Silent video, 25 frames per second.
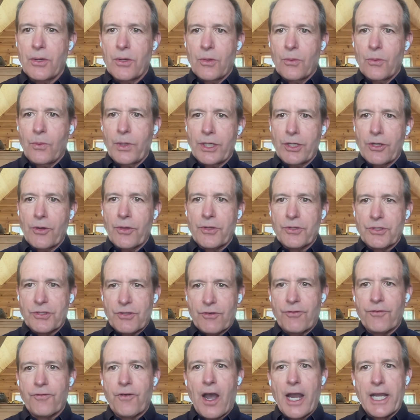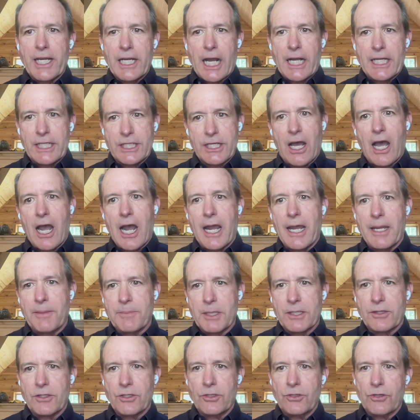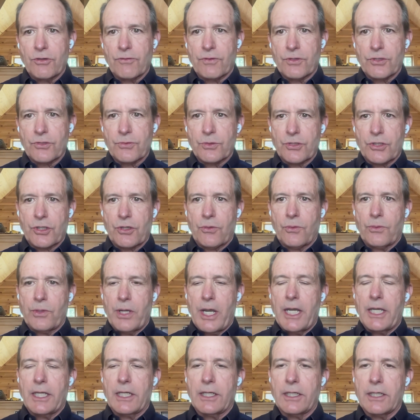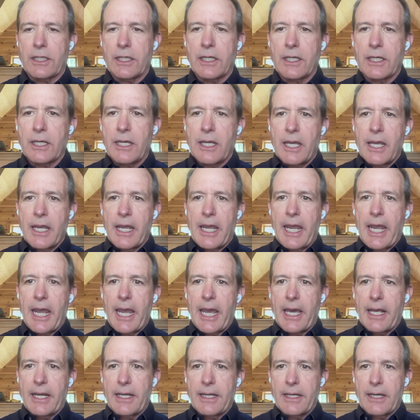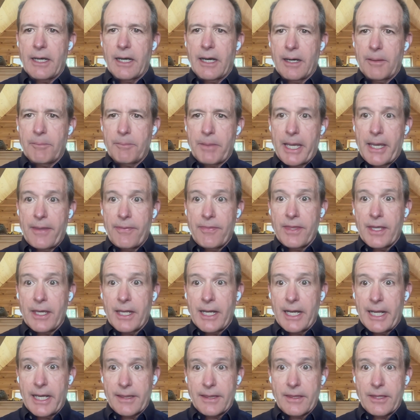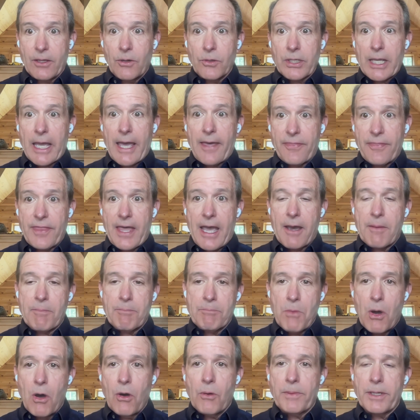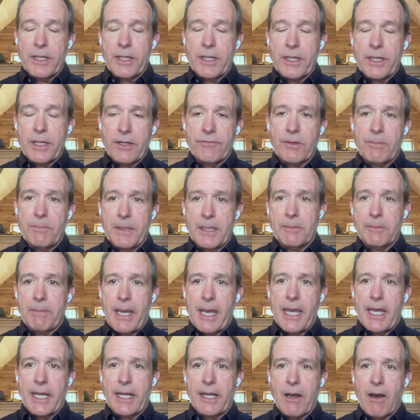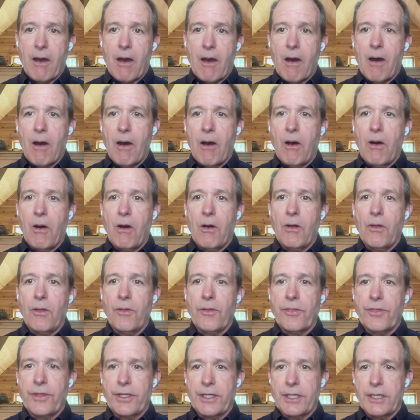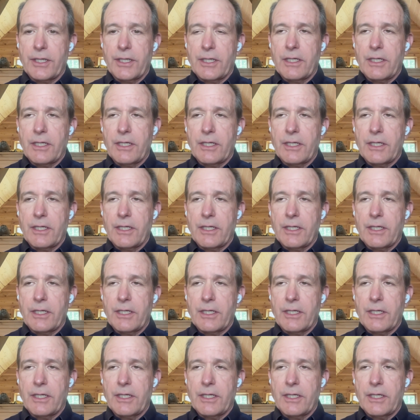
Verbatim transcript: we know there's a finite time that the universe was created. And, um, and then at, at that moment of the Big Bang, all the